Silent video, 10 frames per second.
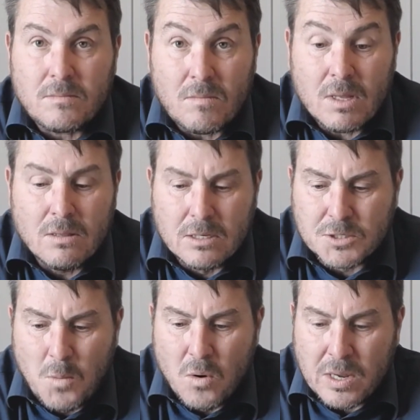this
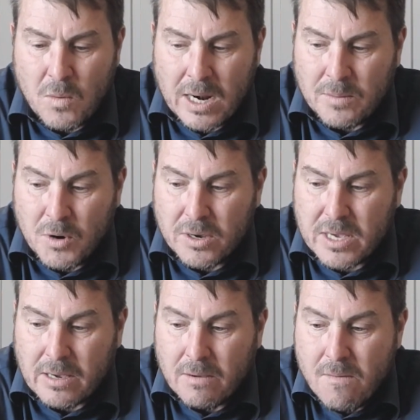morning while I'm working,
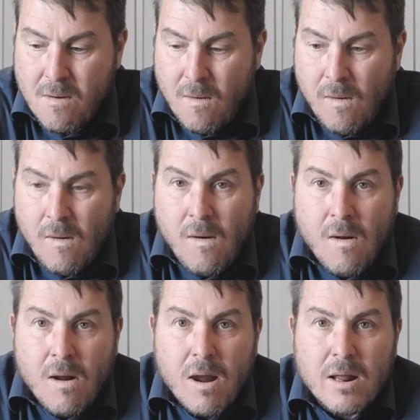
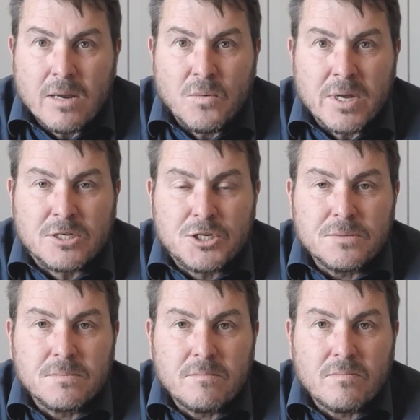in which
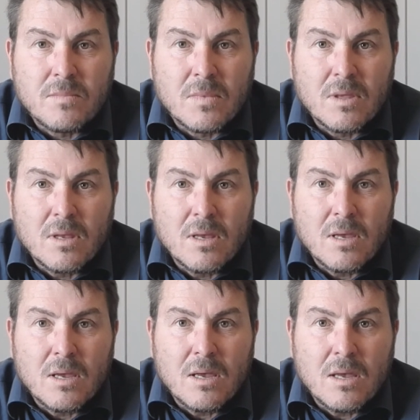
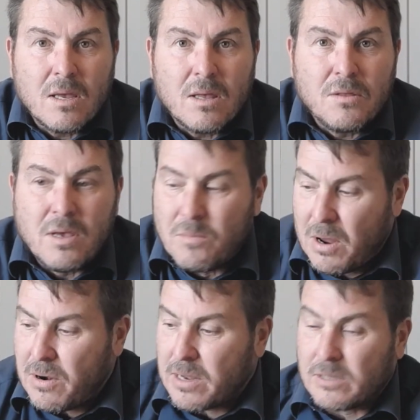the
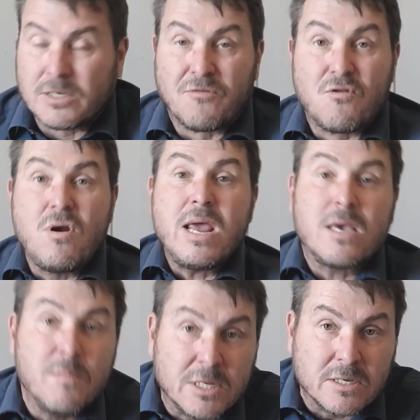Americans have
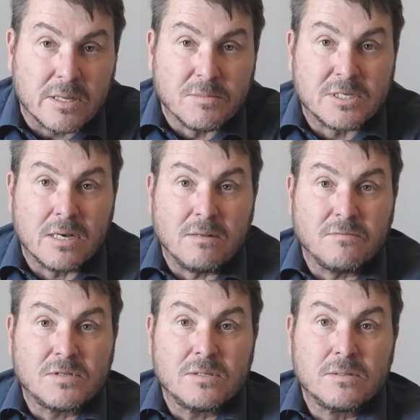recommitted
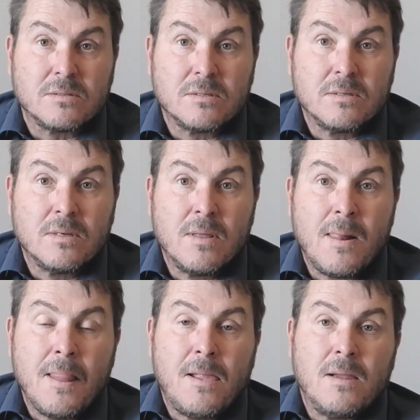themselves
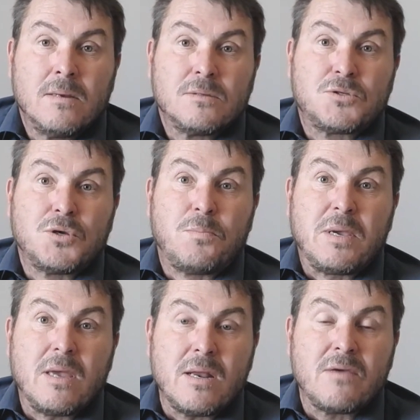to
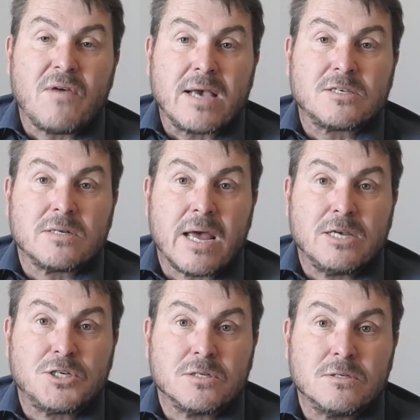beginning
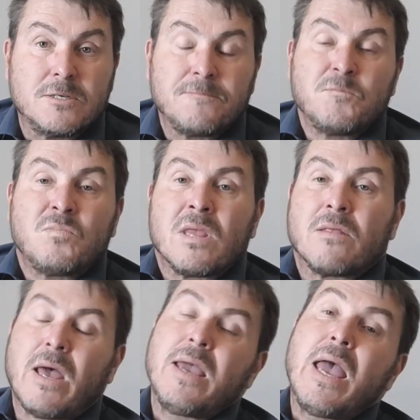vaccinations.
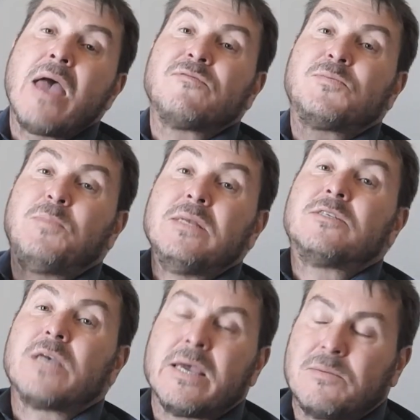They have been
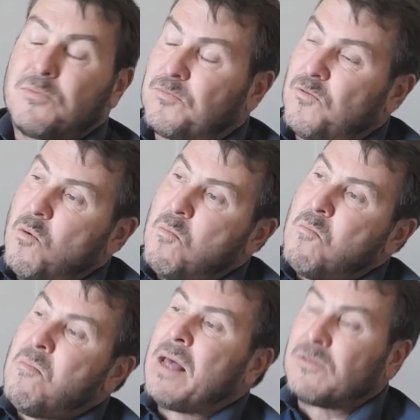saying for
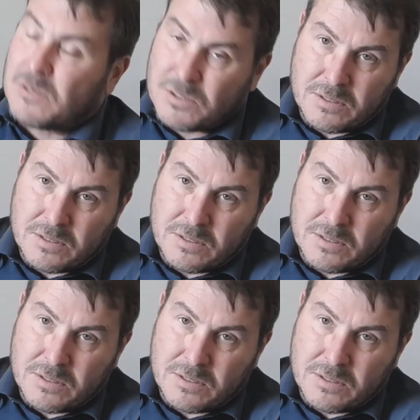months,